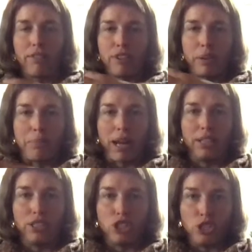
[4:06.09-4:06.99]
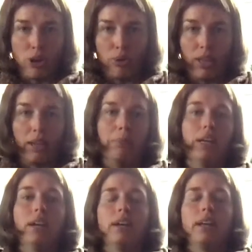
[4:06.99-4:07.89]
For your body to know them,
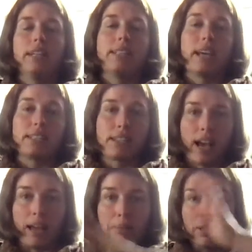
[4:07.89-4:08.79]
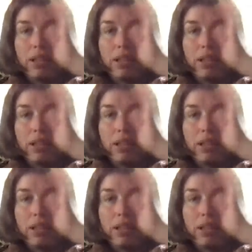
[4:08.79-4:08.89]
it takes time.